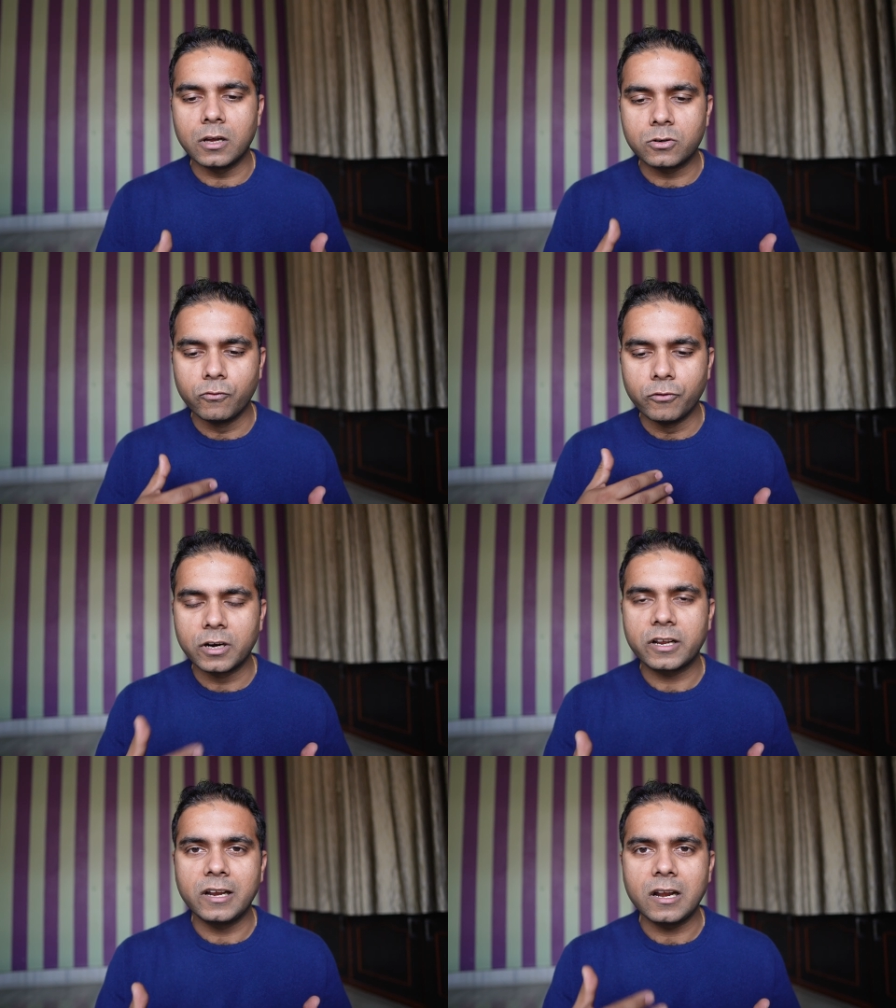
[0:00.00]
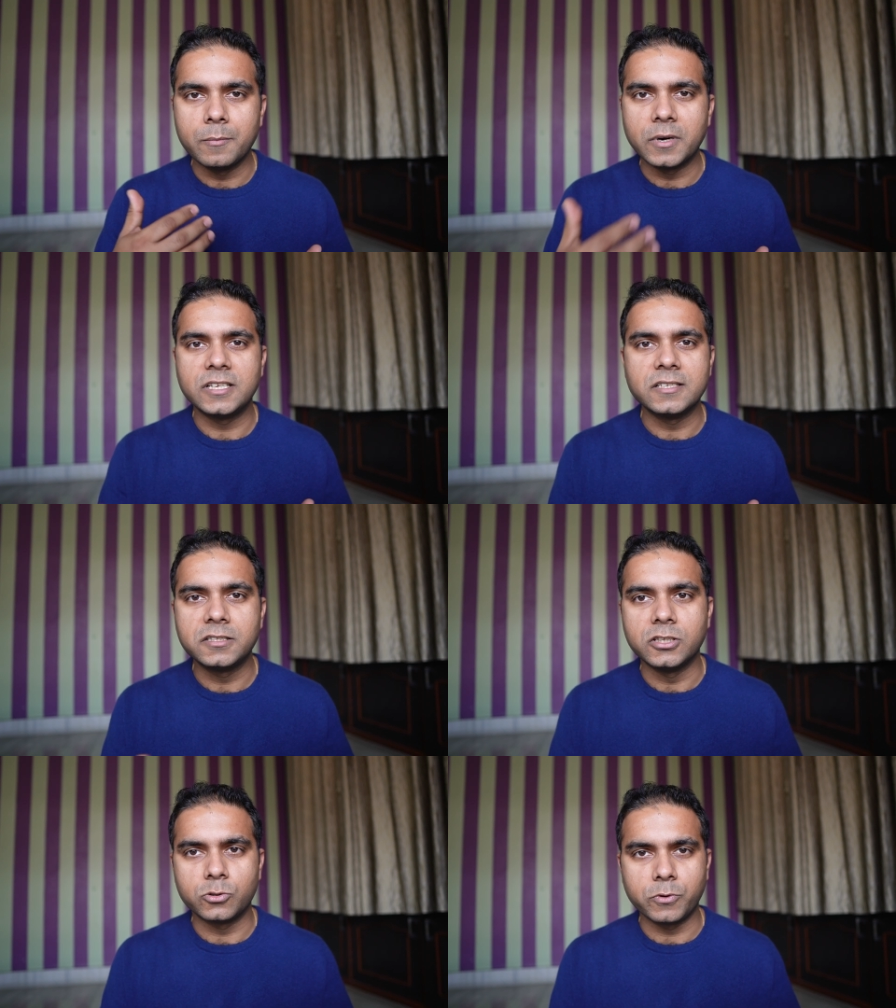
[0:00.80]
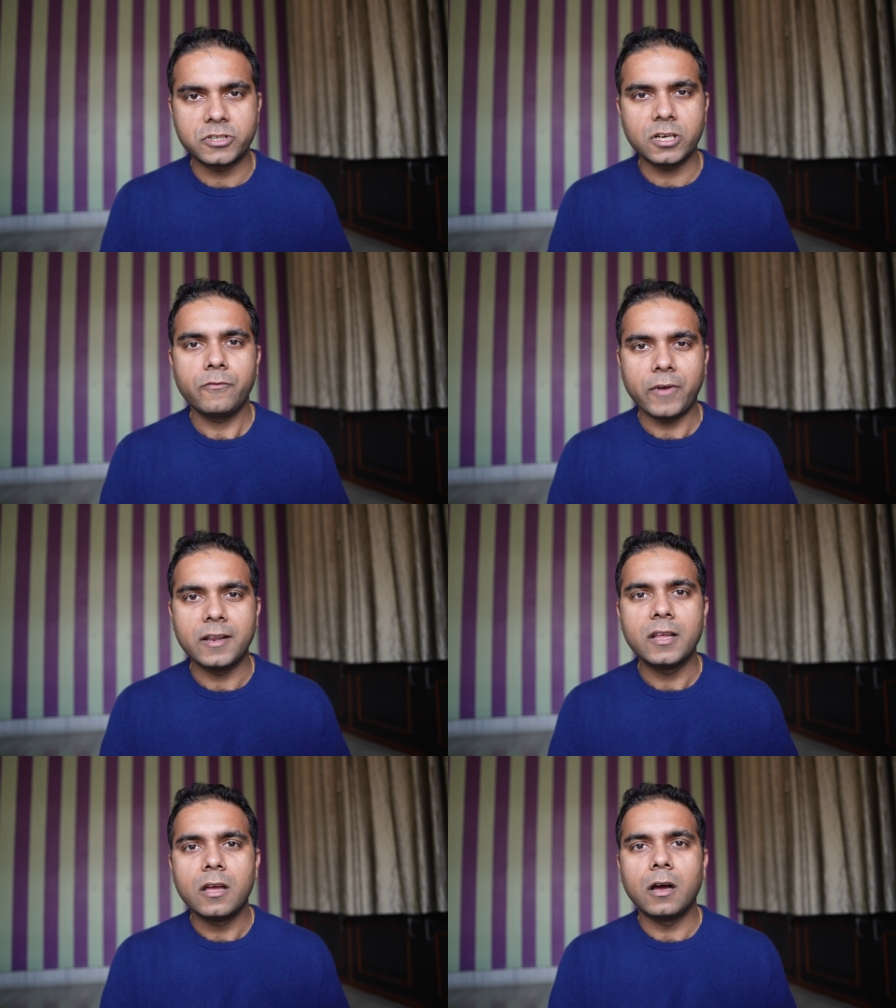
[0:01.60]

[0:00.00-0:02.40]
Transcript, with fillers: work in an emergency situation when